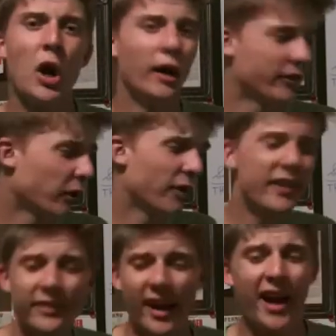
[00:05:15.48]
So
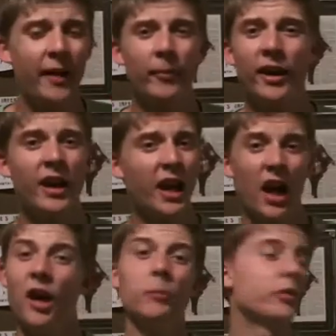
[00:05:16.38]
this time,
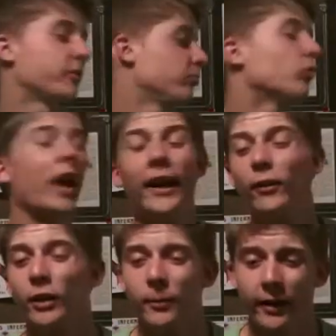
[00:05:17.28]
I'm just
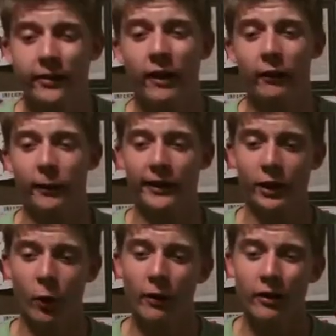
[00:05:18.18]
angry at myself. I'm like, you
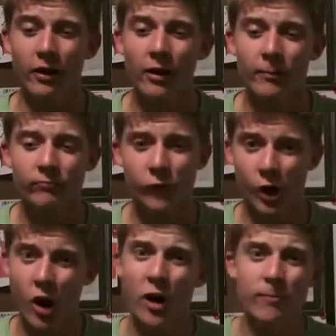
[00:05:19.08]
know what, alarm?
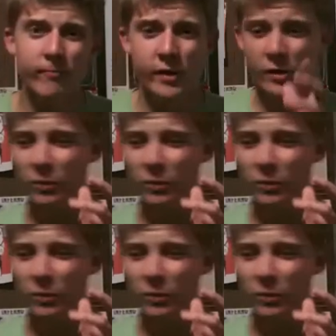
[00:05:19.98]
Alarm?